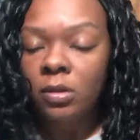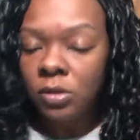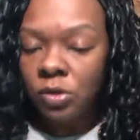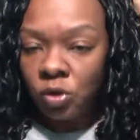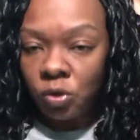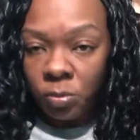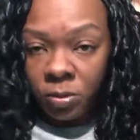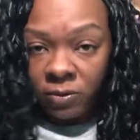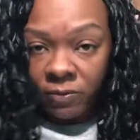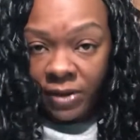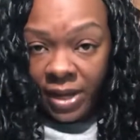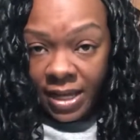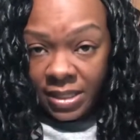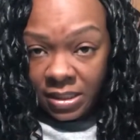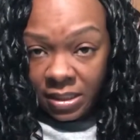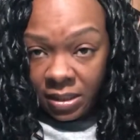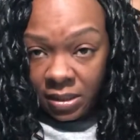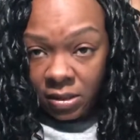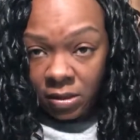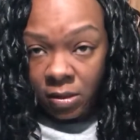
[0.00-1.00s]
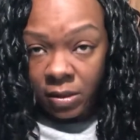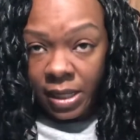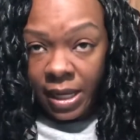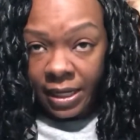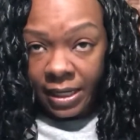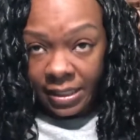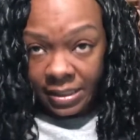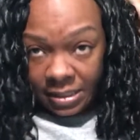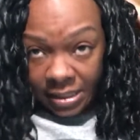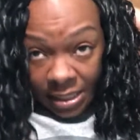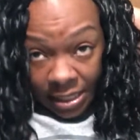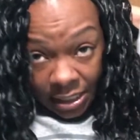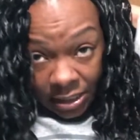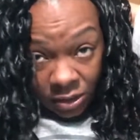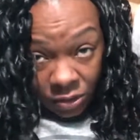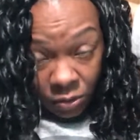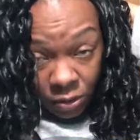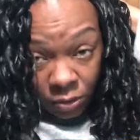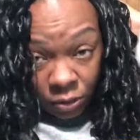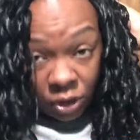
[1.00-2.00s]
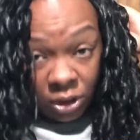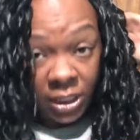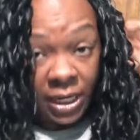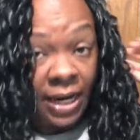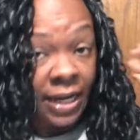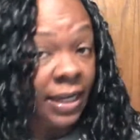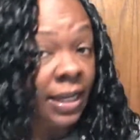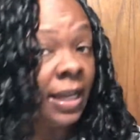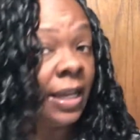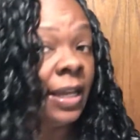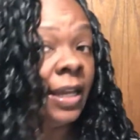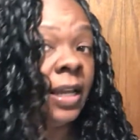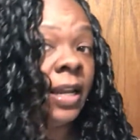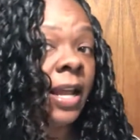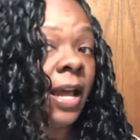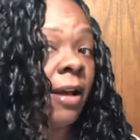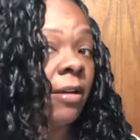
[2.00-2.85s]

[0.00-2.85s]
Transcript: Super fast install. Like I said, it's crocheted in.